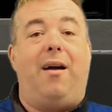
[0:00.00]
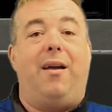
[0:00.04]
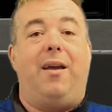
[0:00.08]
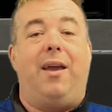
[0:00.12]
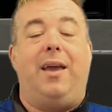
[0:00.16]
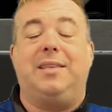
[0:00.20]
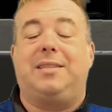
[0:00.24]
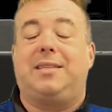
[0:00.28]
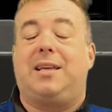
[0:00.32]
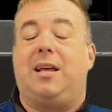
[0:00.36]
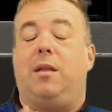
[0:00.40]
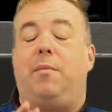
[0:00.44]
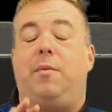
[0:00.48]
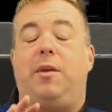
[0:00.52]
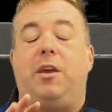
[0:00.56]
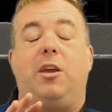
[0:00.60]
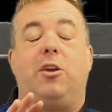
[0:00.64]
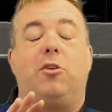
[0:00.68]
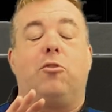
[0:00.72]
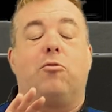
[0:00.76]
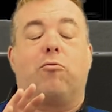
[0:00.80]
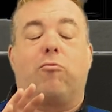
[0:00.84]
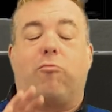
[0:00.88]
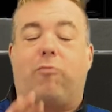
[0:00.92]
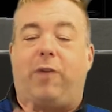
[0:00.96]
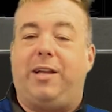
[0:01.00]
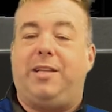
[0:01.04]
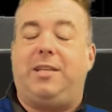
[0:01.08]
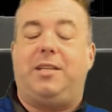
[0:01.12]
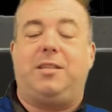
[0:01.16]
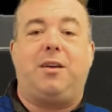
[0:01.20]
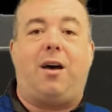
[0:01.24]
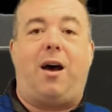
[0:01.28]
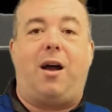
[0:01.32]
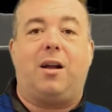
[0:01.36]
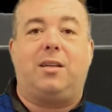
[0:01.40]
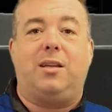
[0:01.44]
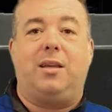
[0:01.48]
It's going to be great to
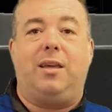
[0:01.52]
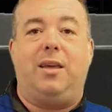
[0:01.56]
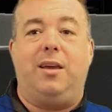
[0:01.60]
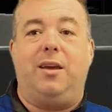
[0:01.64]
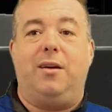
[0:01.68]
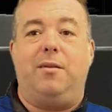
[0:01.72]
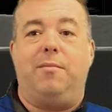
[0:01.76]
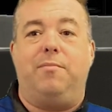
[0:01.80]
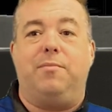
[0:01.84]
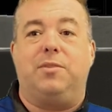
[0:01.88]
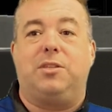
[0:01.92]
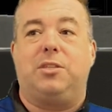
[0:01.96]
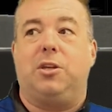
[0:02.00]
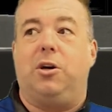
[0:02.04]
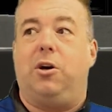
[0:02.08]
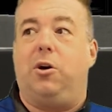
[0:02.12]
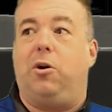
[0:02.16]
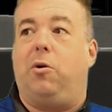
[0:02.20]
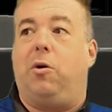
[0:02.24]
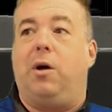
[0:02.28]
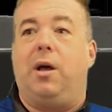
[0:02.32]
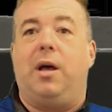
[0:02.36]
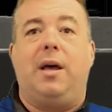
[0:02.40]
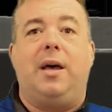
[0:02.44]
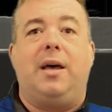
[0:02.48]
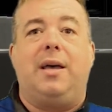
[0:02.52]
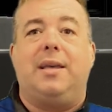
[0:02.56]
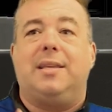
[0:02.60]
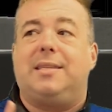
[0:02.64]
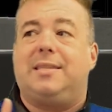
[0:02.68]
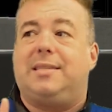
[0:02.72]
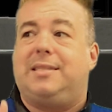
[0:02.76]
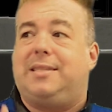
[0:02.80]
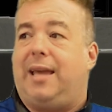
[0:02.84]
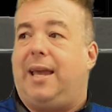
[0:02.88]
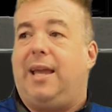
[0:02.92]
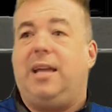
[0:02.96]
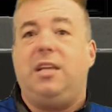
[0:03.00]
talk to him, so
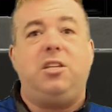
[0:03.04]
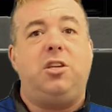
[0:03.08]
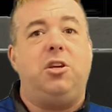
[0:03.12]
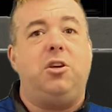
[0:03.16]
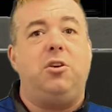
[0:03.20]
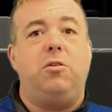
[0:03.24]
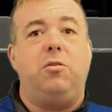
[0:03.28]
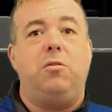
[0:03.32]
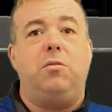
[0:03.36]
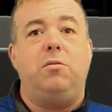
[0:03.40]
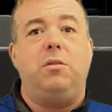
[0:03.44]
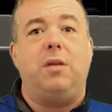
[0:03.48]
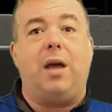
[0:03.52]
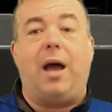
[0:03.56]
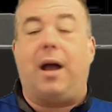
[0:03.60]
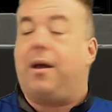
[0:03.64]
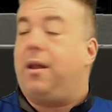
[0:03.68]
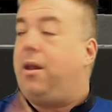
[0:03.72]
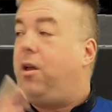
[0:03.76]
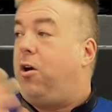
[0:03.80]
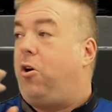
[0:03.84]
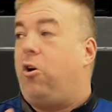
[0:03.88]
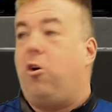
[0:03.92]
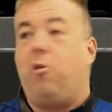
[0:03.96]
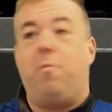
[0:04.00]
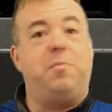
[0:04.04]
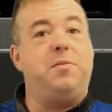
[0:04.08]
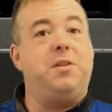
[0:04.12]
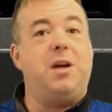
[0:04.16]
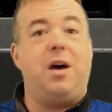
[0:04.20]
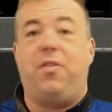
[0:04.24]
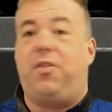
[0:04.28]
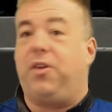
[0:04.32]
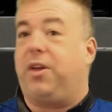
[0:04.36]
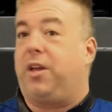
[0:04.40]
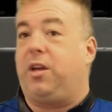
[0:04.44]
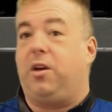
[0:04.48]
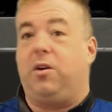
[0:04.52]
stay tuned. I'm going to hope
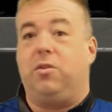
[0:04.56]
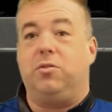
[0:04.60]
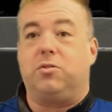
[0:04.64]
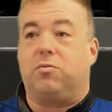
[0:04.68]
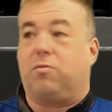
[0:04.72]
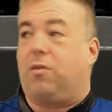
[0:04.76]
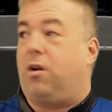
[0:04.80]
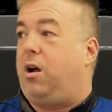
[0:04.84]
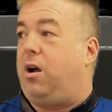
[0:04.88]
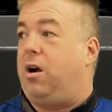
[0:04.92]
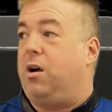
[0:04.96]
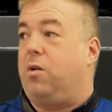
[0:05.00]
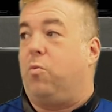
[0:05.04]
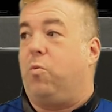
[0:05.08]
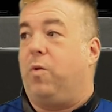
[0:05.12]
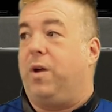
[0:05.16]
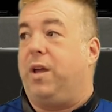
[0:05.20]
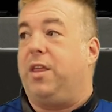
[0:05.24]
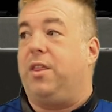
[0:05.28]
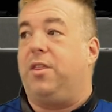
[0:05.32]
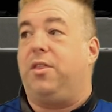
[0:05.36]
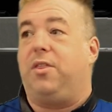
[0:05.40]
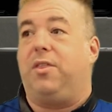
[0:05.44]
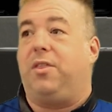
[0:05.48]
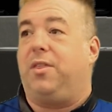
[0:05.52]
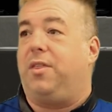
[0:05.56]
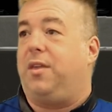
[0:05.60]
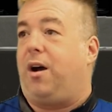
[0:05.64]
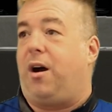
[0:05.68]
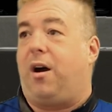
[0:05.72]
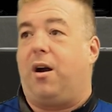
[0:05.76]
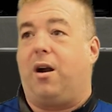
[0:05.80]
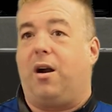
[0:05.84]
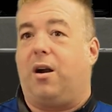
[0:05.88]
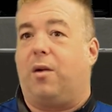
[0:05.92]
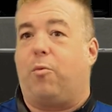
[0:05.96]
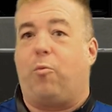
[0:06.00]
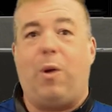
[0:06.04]
nothing goes wrong with
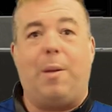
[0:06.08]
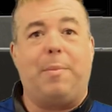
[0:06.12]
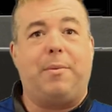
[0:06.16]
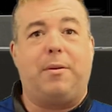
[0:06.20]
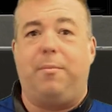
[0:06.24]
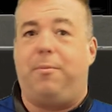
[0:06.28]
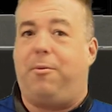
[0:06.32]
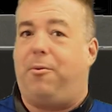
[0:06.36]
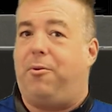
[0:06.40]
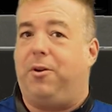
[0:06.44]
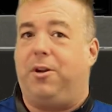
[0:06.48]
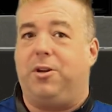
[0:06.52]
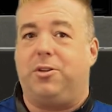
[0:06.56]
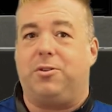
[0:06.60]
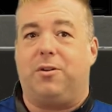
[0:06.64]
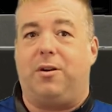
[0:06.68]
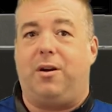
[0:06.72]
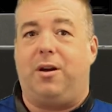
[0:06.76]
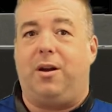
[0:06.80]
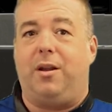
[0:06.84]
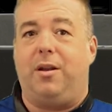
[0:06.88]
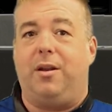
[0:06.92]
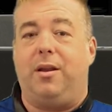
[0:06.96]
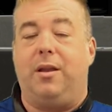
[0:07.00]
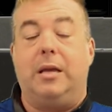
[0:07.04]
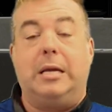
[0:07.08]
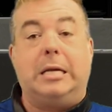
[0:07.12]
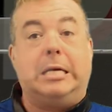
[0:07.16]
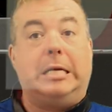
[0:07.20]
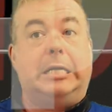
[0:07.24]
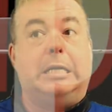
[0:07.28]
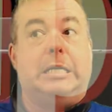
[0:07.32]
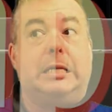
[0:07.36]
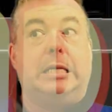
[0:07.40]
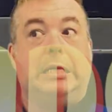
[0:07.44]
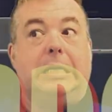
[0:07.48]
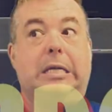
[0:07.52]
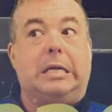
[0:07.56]
our Web Componentron.
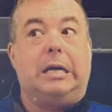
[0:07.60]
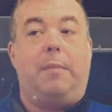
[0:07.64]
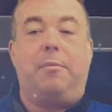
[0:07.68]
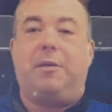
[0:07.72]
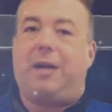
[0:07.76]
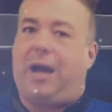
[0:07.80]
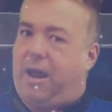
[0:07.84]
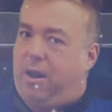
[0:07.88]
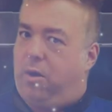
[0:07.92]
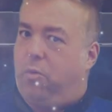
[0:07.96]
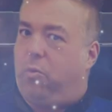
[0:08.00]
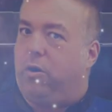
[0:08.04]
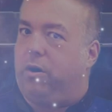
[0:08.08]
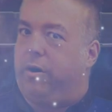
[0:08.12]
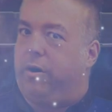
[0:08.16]
I'm kind of